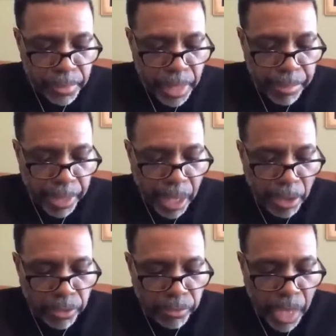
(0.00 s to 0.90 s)
that
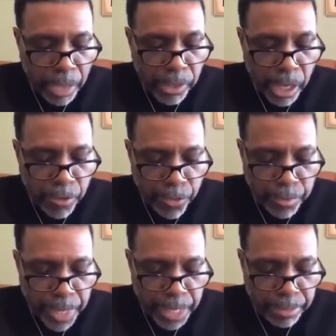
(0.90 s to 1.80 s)
because of God's love for
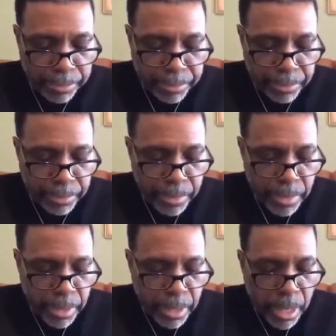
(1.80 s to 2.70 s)
me,
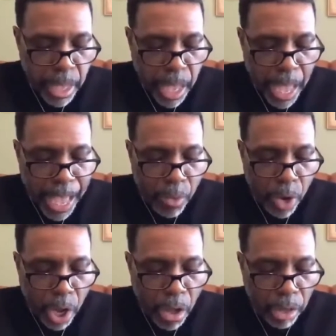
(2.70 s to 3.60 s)
I
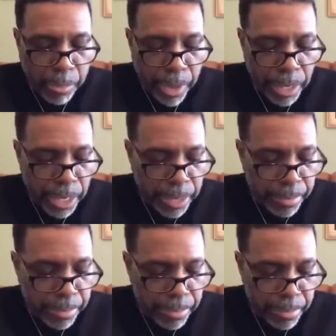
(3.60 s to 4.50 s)
will call upon him